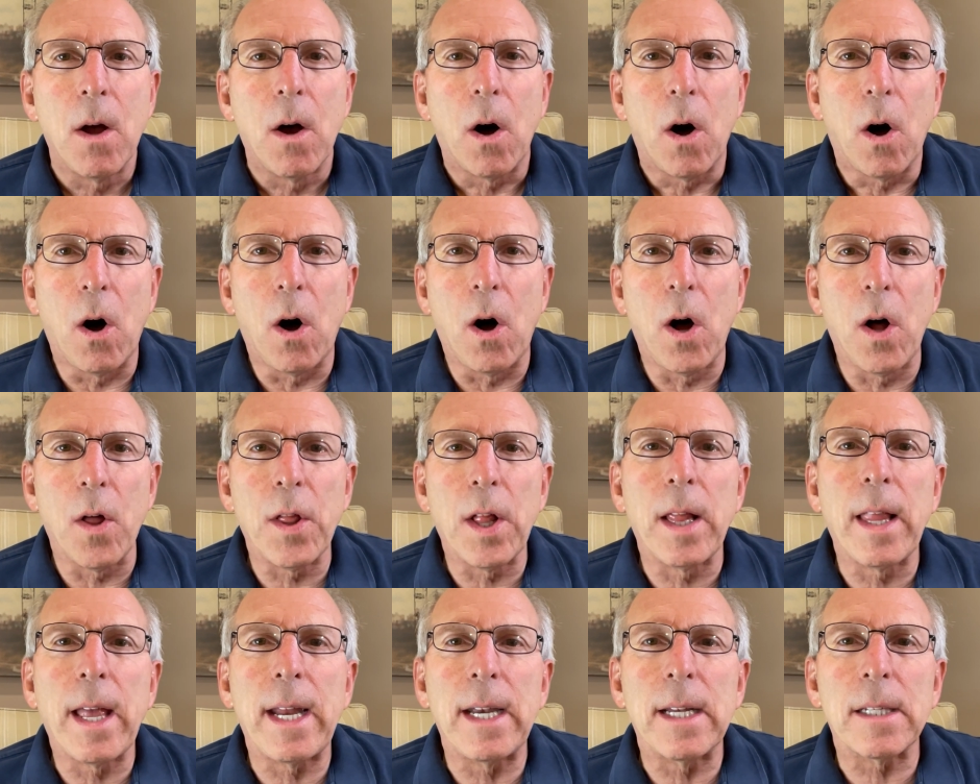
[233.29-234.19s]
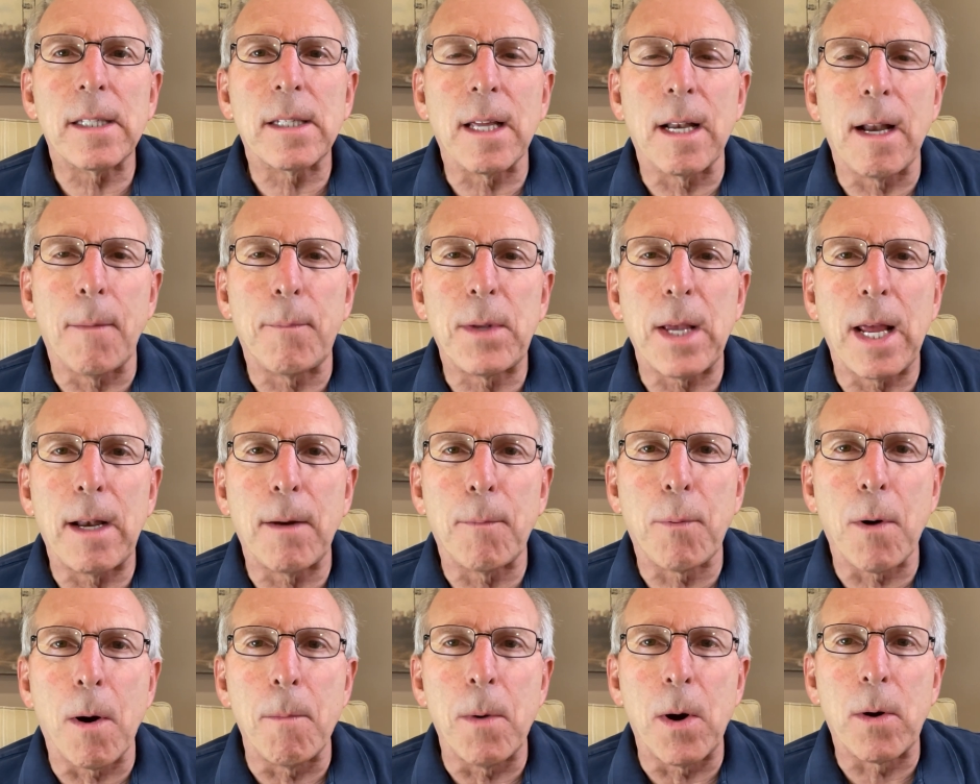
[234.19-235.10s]
All the latest and updated
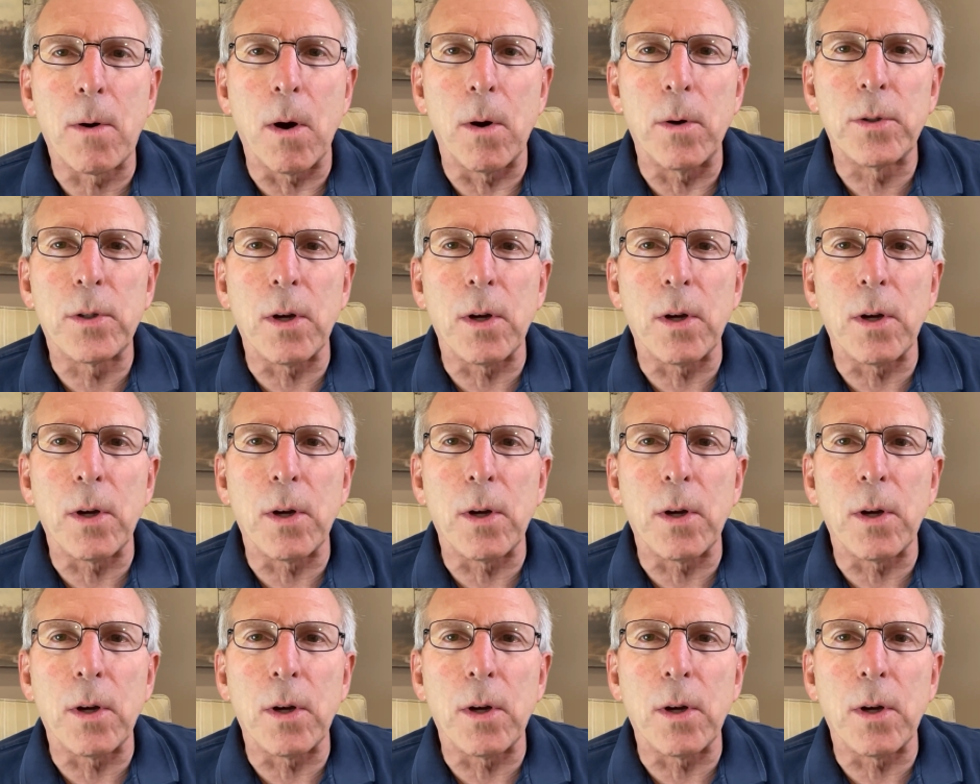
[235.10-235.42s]
promo codes